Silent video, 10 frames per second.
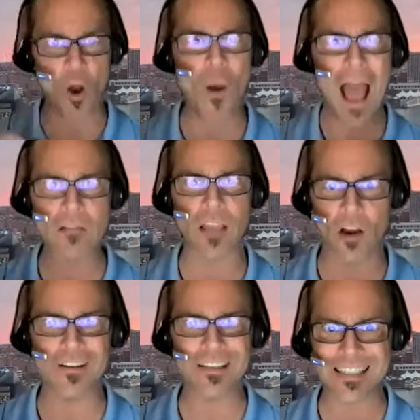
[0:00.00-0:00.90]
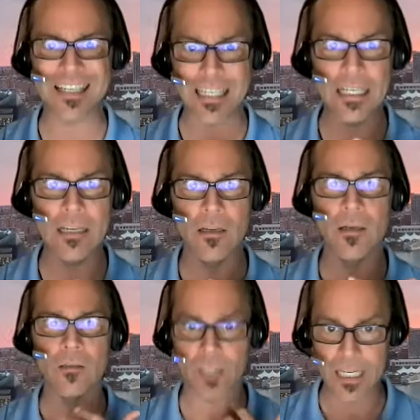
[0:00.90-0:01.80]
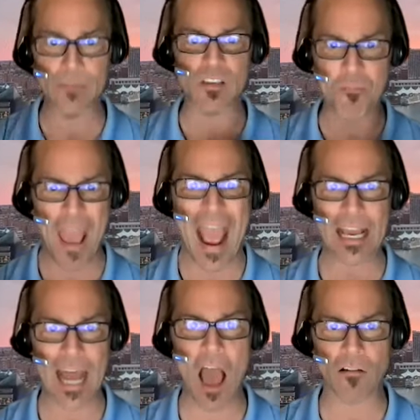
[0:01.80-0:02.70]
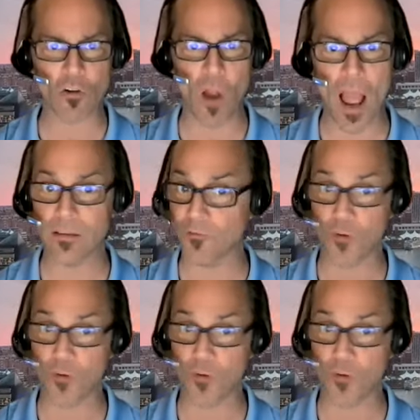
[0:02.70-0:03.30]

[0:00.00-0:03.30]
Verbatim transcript: go out there and see teams banging out and grinding